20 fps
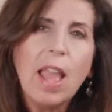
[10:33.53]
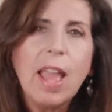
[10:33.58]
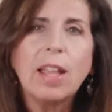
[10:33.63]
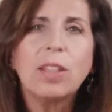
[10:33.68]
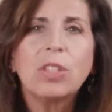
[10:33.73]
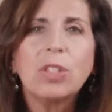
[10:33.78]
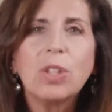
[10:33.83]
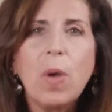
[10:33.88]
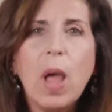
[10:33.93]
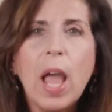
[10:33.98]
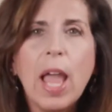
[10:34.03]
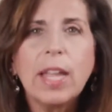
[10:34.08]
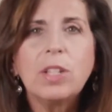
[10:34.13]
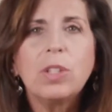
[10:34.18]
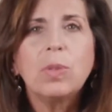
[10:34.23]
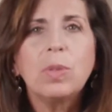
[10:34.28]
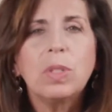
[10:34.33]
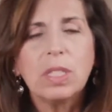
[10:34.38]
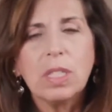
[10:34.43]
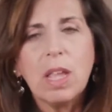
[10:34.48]
And so I
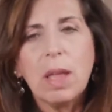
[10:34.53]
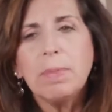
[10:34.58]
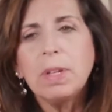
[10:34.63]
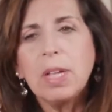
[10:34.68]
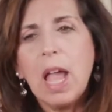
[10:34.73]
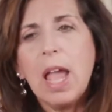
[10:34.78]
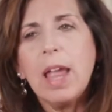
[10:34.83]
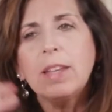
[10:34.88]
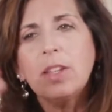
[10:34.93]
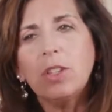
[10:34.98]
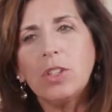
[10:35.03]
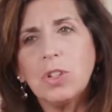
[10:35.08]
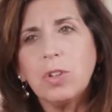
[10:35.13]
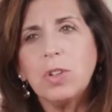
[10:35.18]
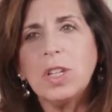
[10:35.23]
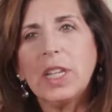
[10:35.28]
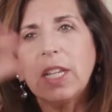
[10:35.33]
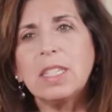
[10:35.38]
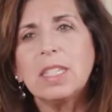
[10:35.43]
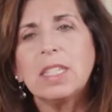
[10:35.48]
do some guided
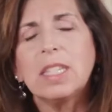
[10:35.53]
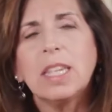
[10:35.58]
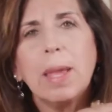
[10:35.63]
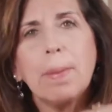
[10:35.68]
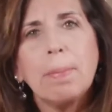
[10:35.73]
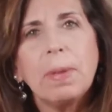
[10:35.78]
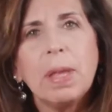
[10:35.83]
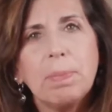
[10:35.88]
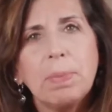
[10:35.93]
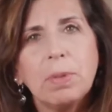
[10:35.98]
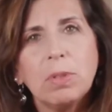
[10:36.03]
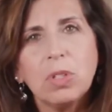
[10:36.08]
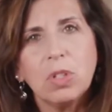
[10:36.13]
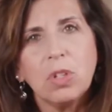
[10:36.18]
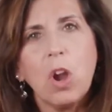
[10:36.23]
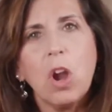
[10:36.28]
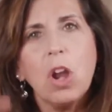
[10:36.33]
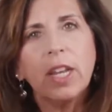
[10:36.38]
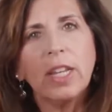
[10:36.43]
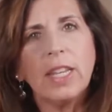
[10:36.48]
journeys to get people
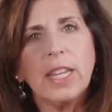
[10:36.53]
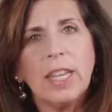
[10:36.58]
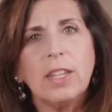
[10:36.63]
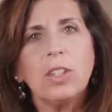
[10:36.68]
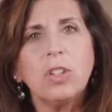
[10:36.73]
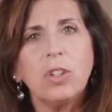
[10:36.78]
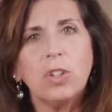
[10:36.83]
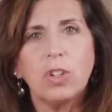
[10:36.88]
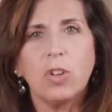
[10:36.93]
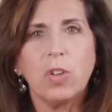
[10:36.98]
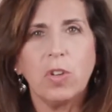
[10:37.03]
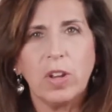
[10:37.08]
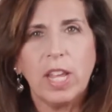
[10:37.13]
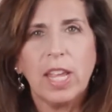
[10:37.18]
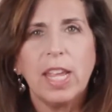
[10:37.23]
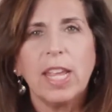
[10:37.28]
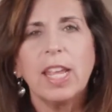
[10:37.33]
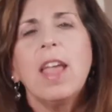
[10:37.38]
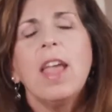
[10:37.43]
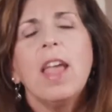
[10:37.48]
started into
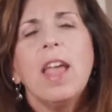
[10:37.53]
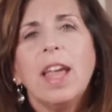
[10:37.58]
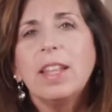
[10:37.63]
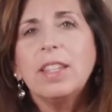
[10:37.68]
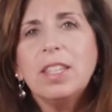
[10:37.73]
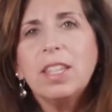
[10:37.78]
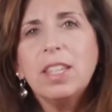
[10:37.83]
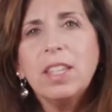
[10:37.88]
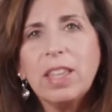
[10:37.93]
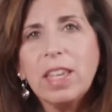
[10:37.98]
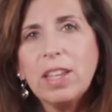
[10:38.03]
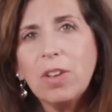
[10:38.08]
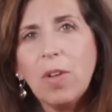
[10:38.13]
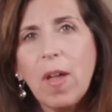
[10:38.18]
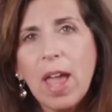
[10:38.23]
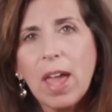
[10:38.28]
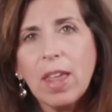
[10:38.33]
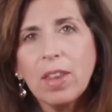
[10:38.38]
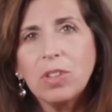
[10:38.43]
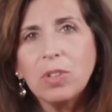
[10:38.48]
journeying until they know
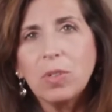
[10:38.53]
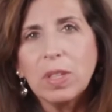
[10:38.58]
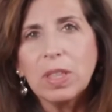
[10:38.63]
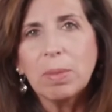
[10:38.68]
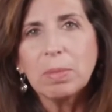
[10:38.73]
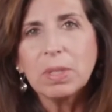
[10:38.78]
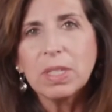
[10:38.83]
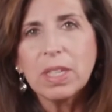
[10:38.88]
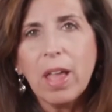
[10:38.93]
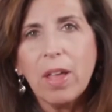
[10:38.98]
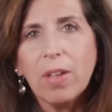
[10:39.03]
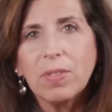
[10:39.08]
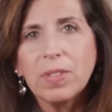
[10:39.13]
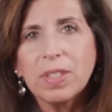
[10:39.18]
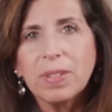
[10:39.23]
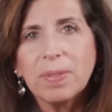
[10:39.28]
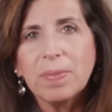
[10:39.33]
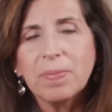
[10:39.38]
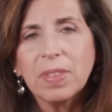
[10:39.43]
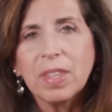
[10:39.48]
how to do it
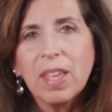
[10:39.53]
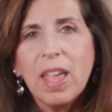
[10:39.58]
themselves.